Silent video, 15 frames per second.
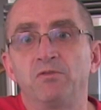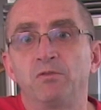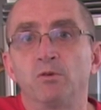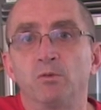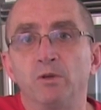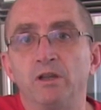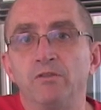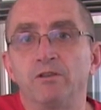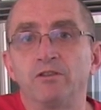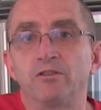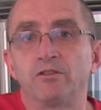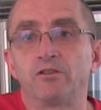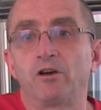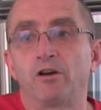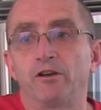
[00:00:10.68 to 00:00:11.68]
before we even
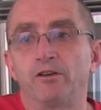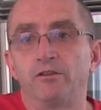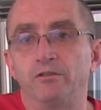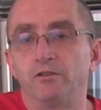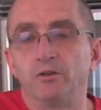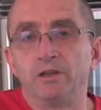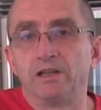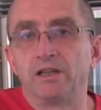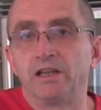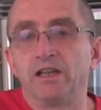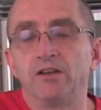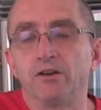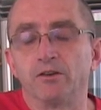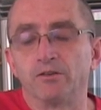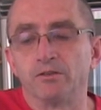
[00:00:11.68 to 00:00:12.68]
started doing
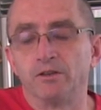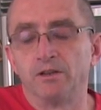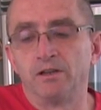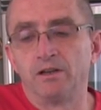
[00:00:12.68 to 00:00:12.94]
keto,